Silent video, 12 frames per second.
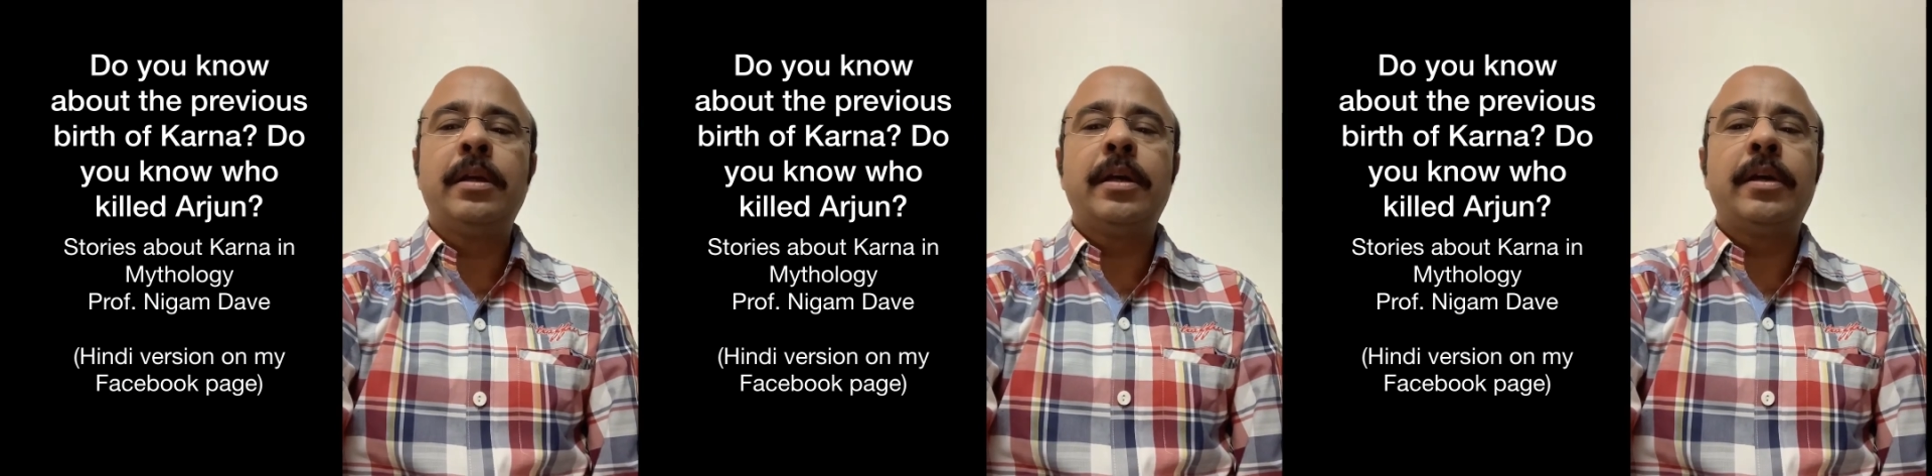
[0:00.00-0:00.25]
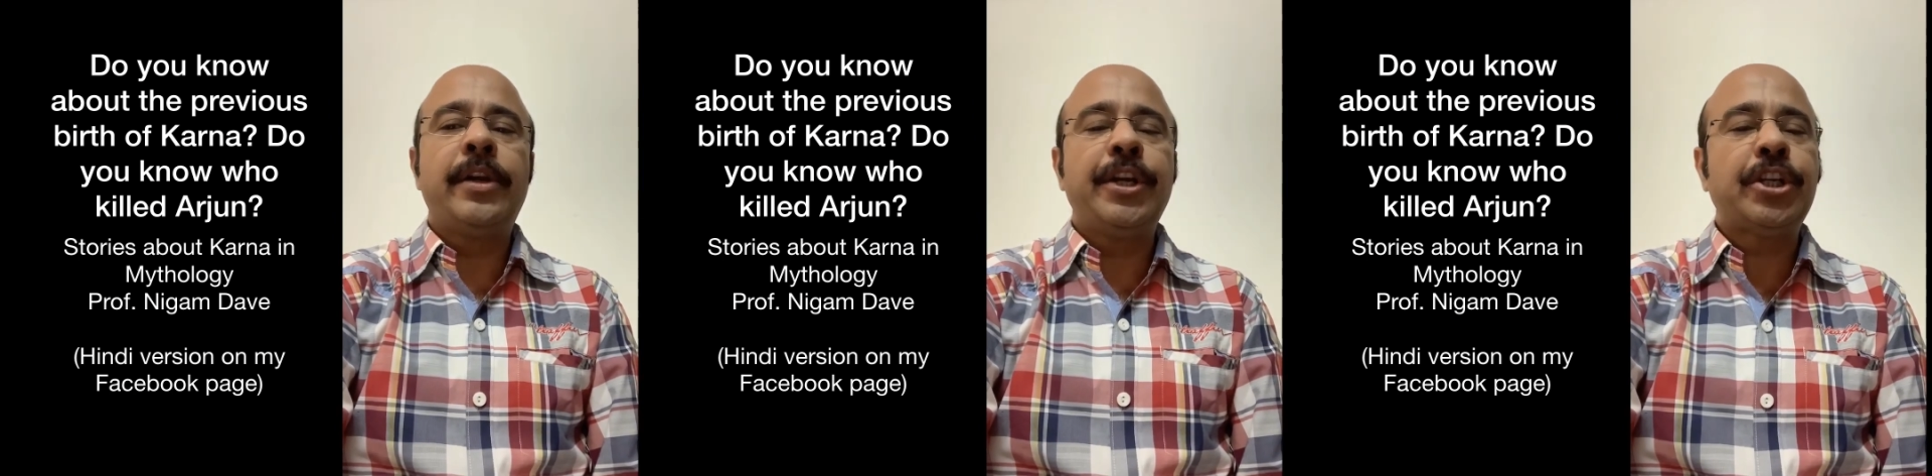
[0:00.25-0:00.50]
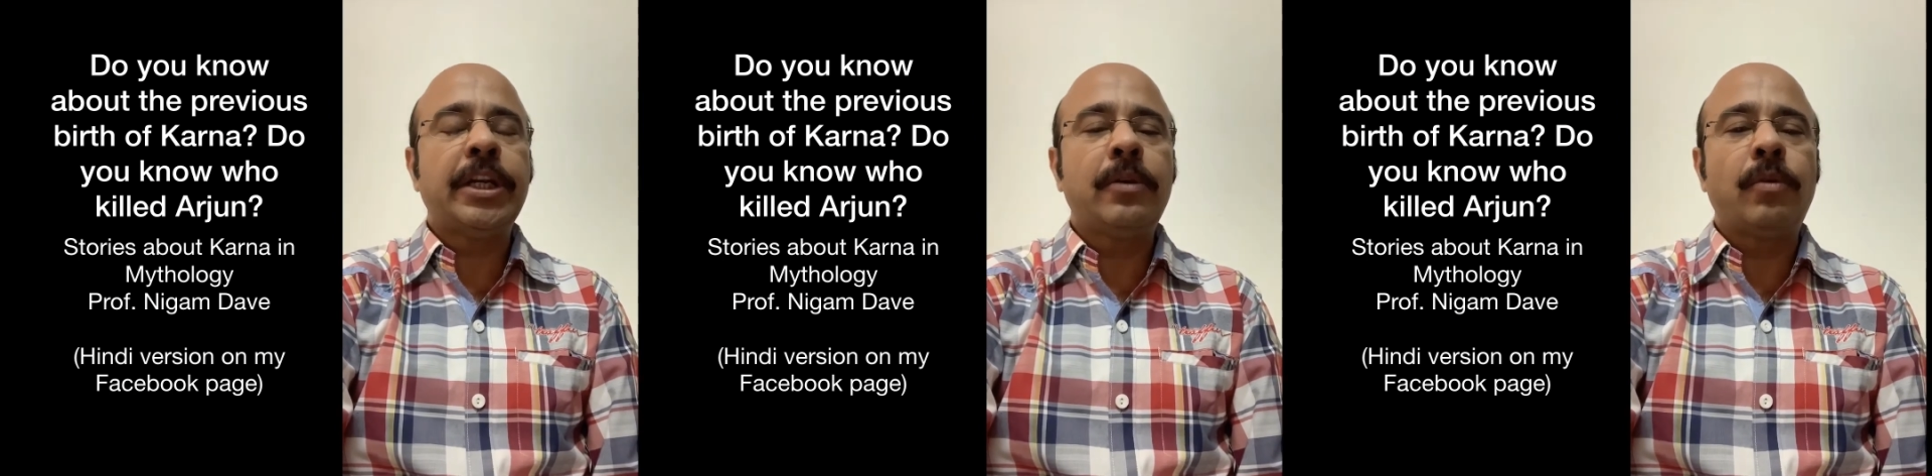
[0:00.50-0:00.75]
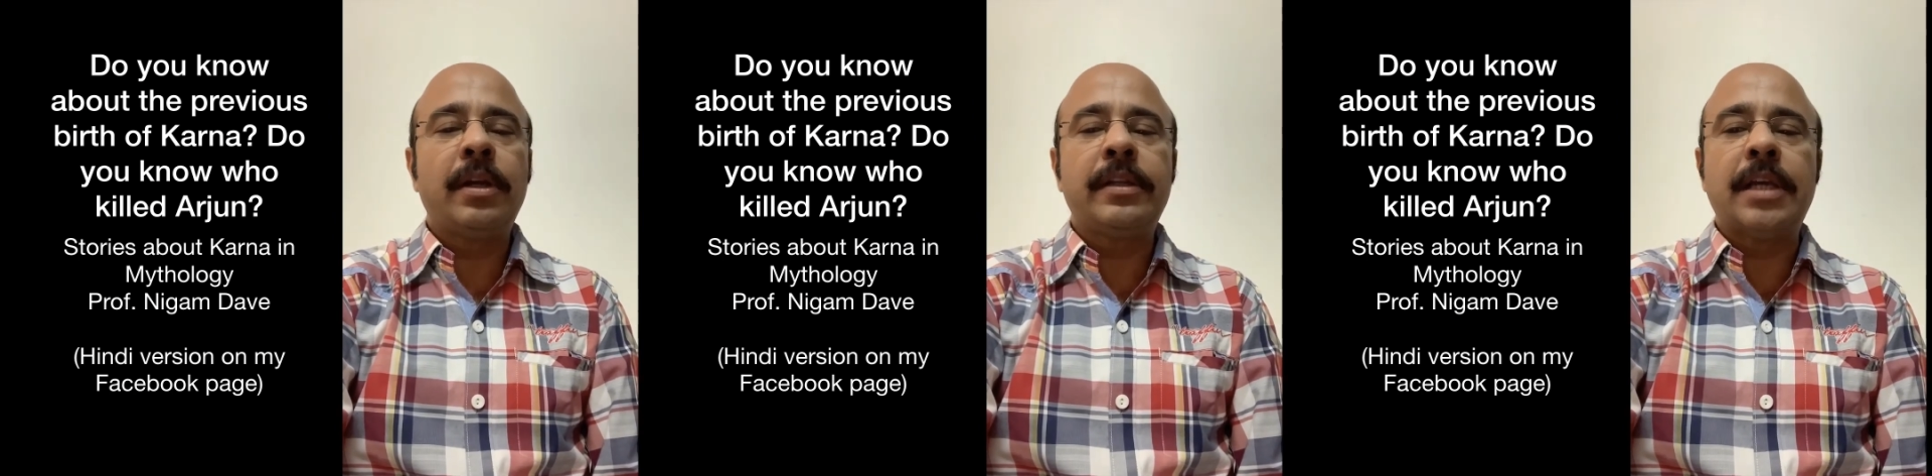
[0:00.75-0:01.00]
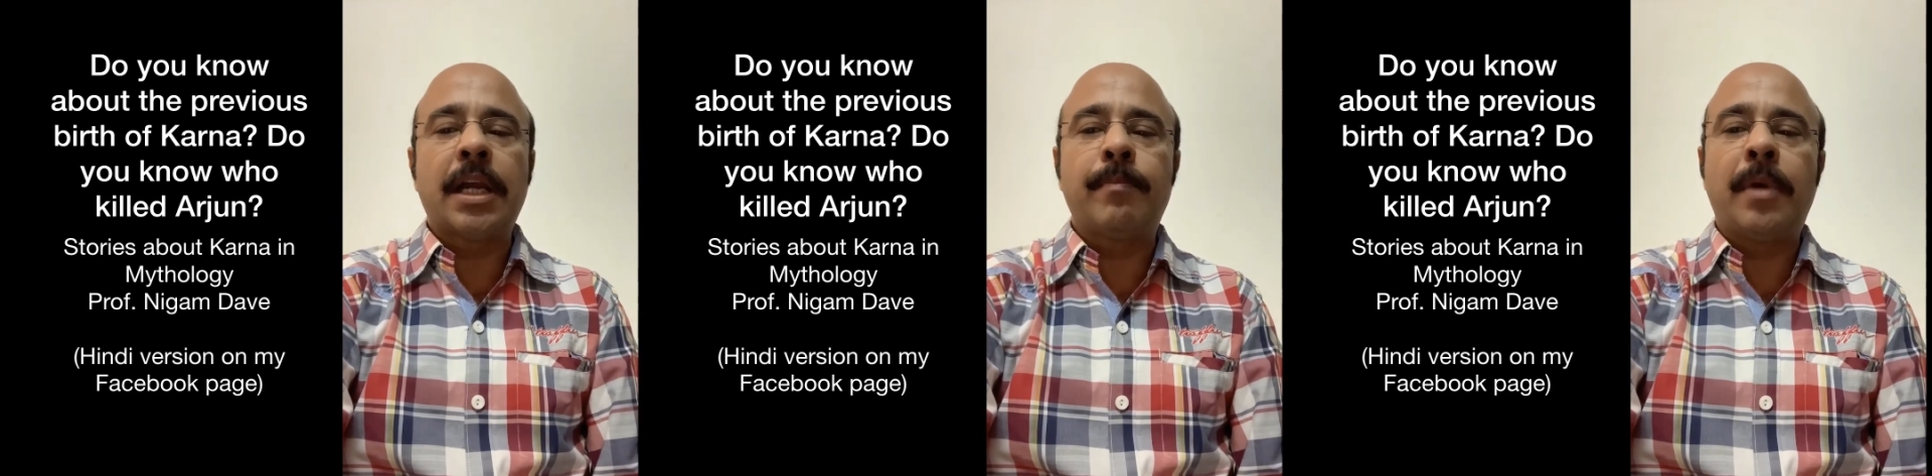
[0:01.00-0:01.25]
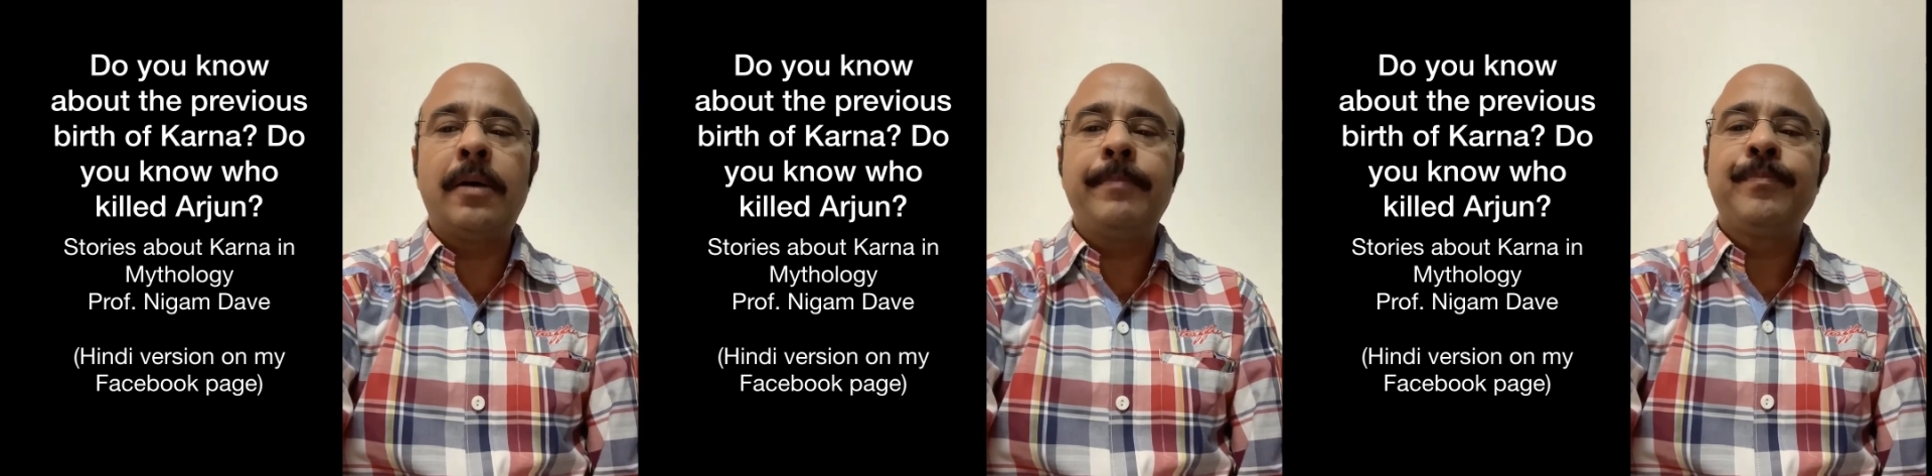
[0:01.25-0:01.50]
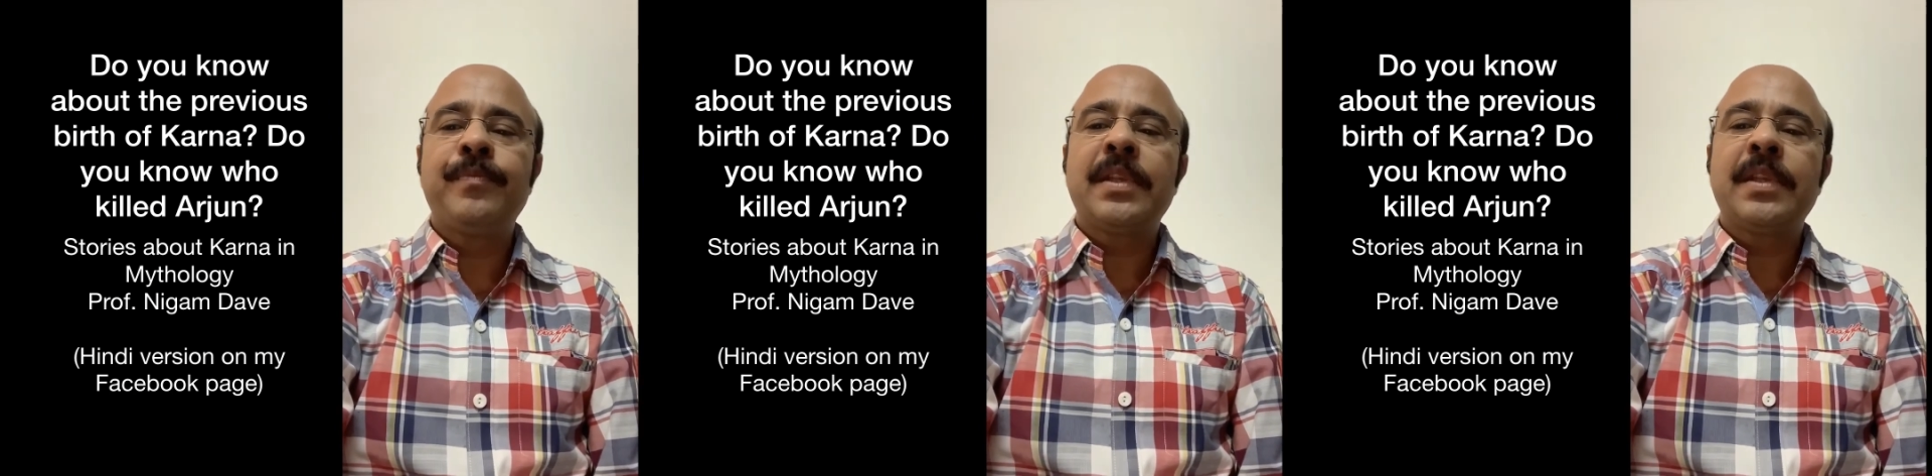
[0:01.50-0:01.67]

Rishi called Dharma